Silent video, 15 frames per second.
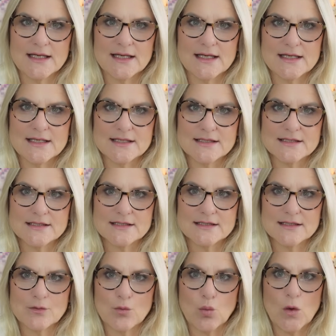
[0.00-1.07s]
is
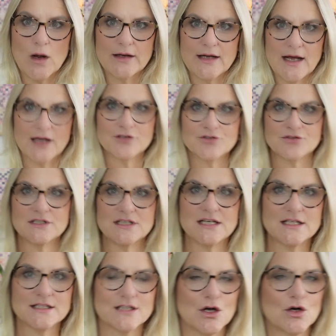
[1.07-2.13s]
100
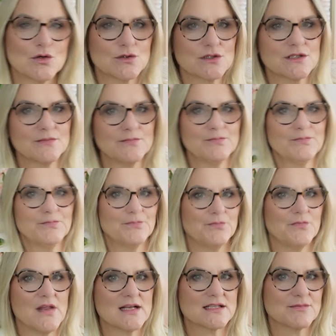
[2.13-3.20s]
years old
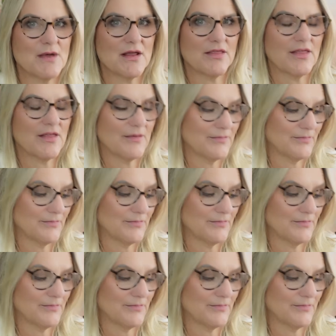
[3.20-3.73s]
next month,